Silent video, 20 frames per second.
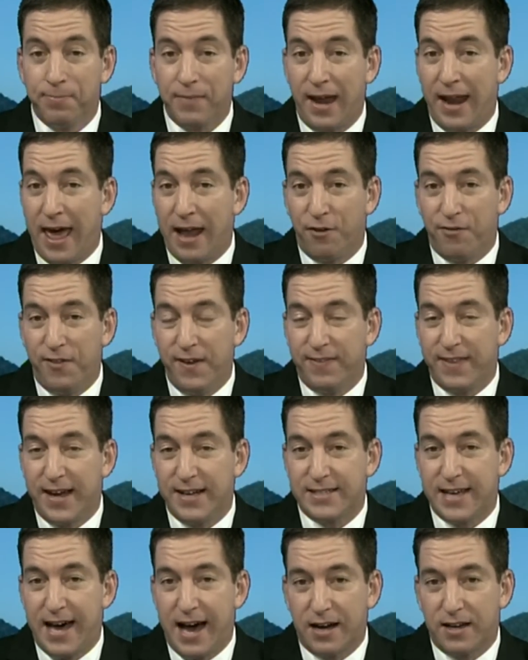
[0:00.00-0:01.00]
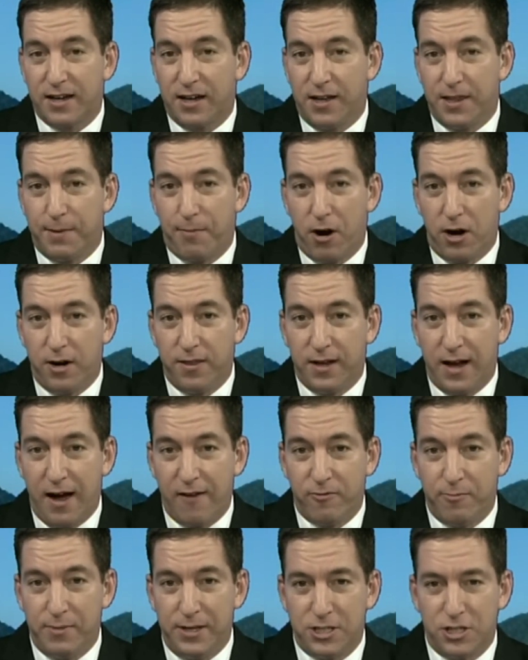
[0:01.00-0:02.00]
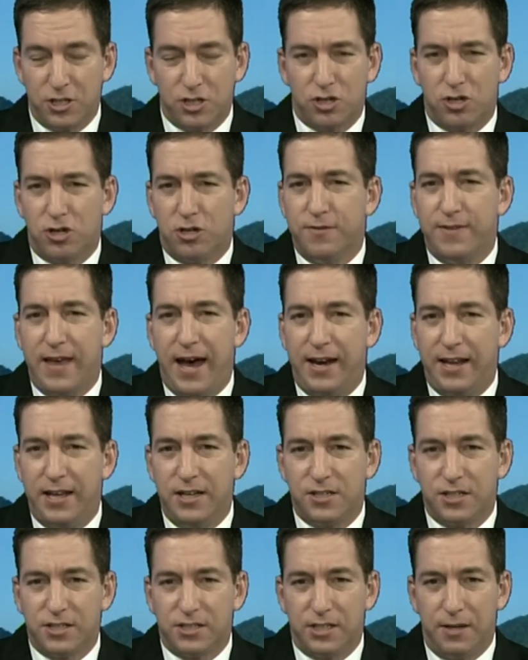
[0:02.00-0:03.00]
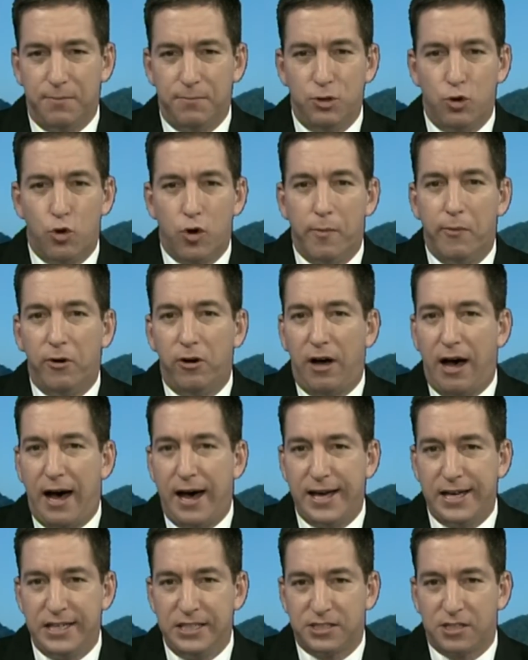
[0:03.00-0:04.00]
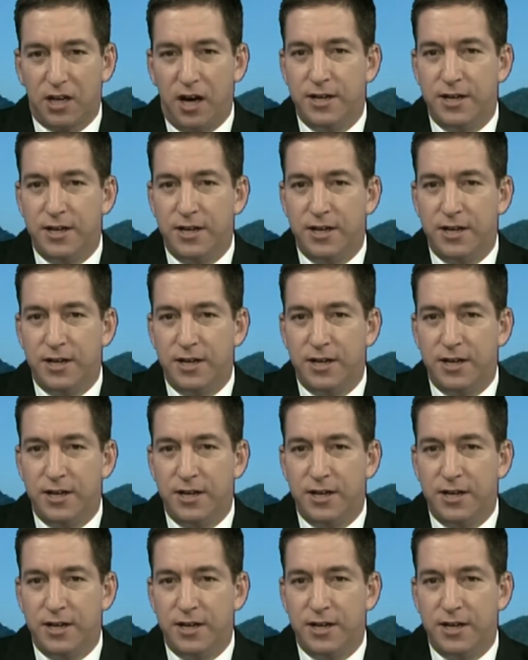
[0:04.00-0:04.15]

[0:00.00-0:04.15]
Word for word: And I don't think that tactic on the part of the government to turn that into some normalized,